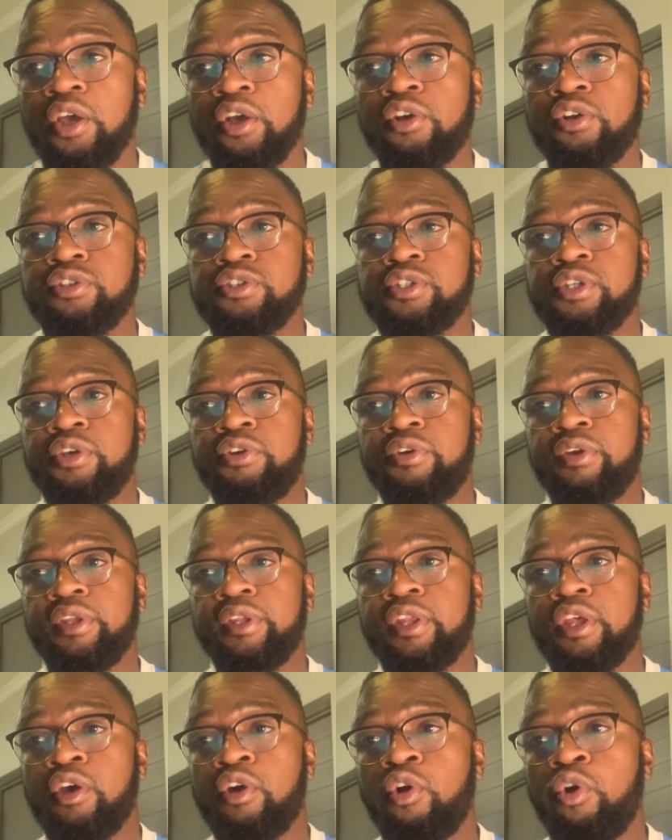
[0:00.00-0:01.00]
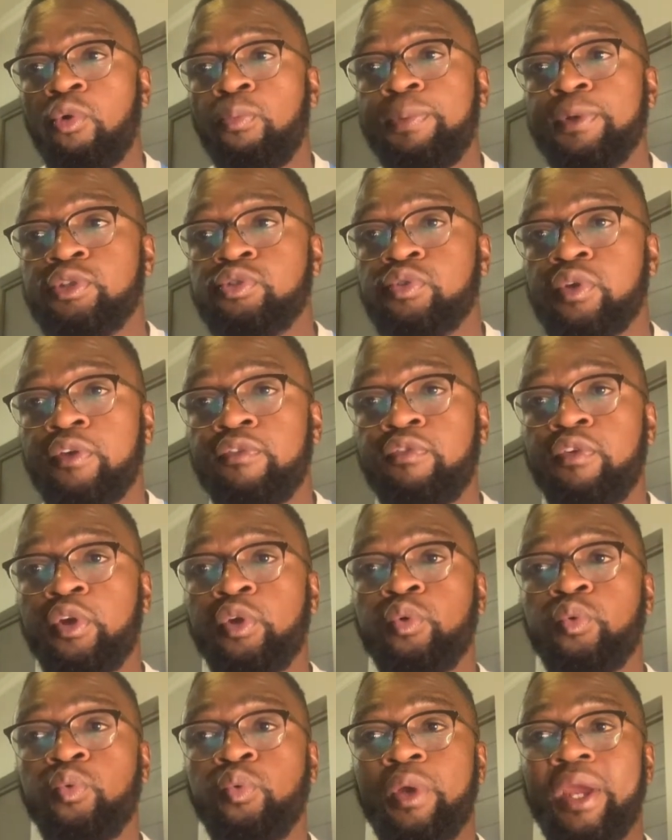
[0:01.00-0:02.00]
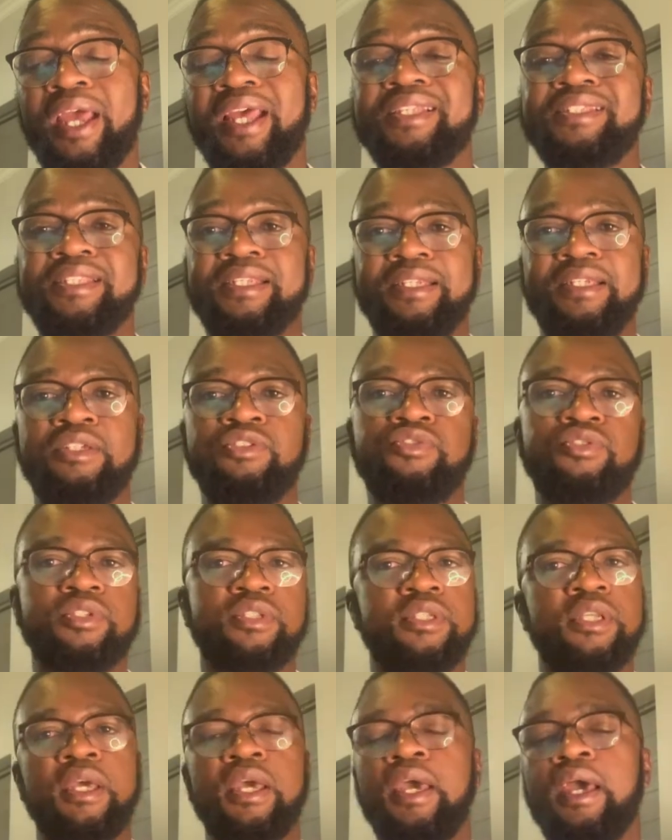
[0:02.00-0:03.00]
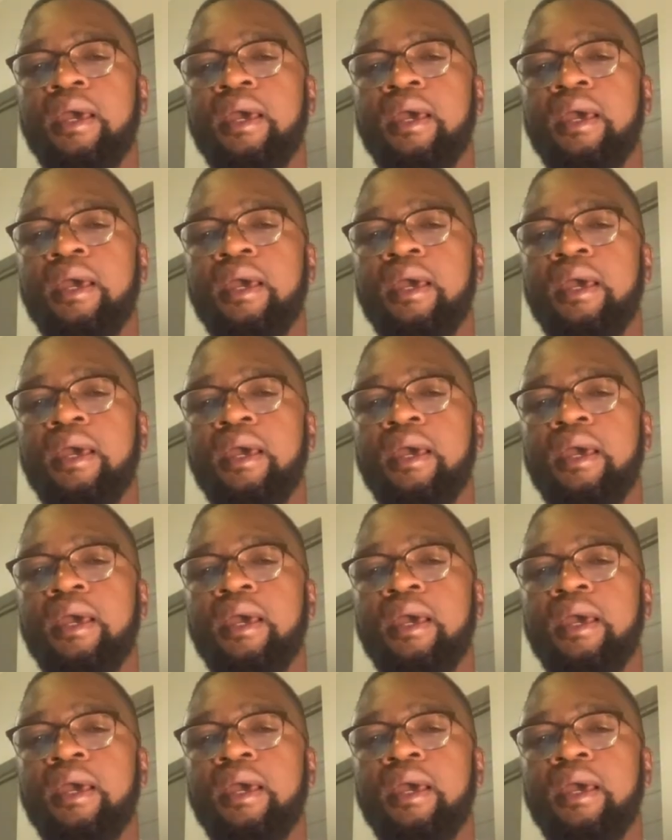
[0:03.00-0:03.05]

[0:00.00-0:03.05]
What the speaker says: considering they are open to everyone who has an interest?